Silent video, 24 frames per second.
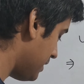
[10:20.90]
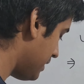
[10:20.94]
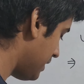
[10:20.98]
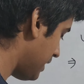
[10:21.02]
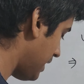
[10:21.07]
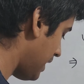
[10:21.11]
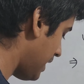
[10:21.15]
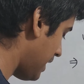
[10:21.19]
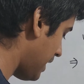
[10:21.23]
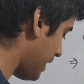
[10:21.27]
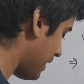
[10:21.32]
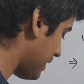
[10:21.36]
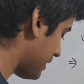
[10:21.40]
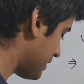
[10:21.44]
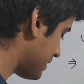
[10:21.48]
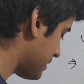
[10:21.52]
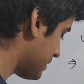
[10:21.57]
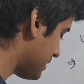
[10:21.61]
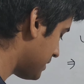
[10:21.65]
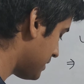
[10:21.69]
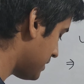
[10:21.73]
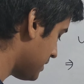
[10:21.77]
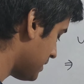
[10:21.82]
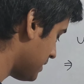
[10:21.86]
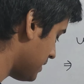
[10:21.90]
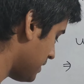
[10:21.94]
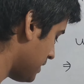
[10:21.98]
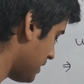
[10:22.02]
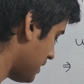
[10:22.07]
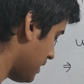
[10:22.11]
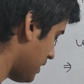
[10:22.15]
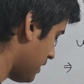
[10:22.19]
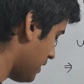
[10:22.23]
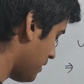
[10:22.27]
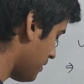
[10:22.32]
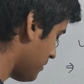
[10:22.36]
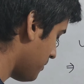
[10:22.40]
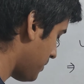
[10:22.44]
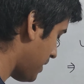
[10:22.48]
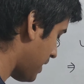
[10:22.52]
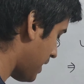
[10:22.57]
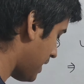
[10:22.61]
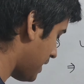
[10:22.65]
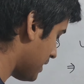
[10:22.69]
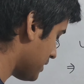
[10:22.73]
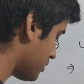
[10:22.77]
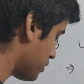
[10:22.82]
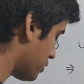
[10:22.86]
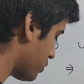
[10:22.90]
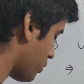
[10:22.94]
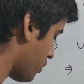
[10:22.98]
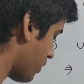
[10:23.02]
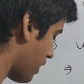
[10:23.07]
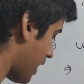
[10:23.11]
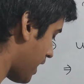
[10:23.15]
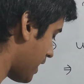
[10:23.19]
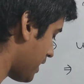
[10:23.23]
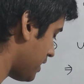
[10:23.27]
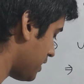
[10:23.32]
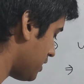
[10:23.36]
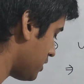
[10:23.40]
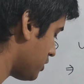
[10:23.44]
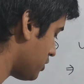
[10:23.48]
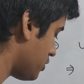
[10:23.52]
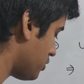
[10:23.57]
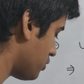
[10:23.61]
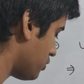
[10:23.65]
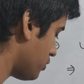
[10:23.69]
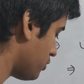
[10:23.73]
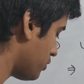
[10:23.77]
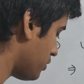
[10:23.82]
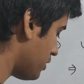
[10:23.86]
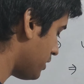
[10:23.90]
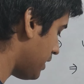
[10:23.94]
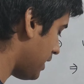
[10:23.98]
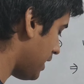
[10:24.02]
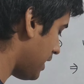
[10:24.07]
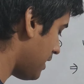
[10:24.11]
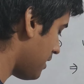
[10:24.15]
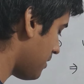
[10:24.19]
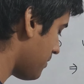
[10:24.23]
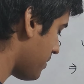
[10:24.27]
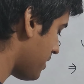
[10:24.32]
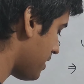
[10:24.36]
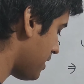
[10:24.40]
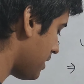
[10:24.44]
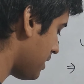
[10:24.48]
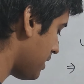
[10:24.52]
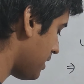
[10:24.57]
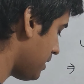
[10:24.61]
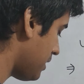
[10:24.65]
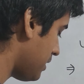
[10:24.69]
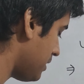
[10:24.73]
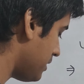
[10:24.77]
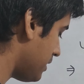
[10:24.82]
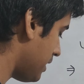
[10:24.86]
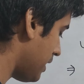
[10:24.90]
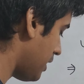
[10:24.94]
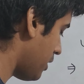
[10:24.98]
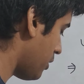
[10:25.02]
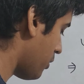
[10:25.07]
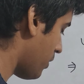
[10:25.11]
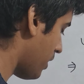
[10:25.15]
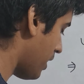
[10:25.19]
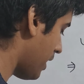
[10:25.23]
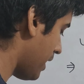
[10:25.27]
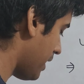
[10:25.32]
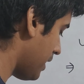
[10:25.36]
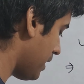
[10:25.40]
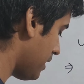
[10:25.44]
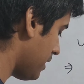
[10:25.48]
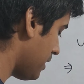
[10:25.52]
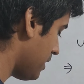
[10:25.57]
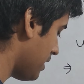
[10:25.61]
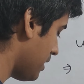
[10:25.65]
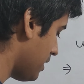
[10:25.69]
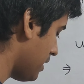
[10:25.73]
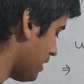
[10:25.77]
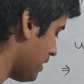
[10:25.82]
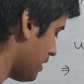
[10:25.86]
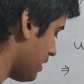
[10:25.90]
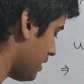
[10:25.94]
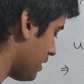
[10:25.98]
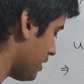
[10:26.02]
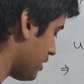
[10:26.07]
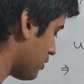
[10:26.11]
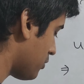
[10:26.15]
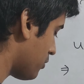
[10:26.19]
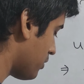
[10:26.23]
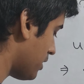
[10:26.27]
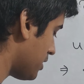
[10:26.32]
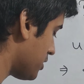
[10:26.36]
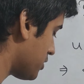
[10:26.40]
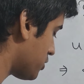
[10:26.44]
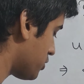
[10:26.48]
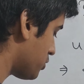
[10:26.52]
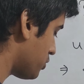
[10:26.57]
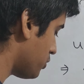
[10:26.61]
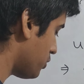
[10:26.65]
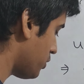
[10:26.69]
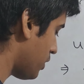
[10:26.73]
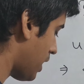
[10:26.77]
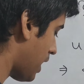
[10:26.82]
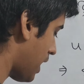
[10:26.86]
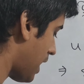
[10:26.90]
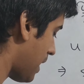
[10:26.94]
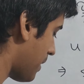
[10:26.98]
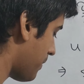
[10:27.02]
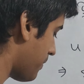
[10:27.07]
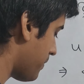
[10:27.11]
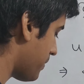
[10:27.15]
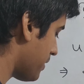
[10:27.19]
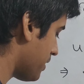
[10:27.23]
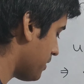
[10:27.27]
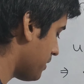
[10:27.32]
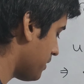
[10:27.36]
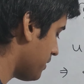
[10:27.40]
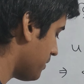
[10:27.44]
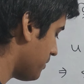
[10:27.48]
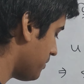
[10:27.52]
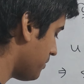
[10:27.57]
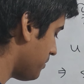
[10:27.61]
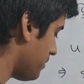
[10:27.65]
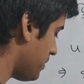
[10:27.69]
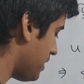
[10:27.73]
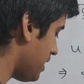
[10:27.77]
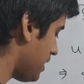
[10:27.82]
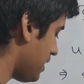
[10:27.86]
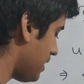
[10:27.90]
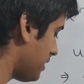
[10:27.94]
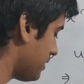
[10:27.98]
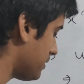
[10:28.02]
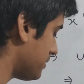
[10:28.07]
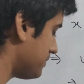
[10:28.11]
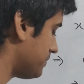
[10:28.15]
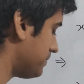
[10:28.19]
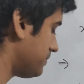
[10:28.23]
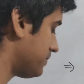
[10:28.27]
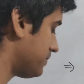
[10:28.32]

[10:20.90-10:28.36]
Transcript: del x plus y into del v del y equals to half v.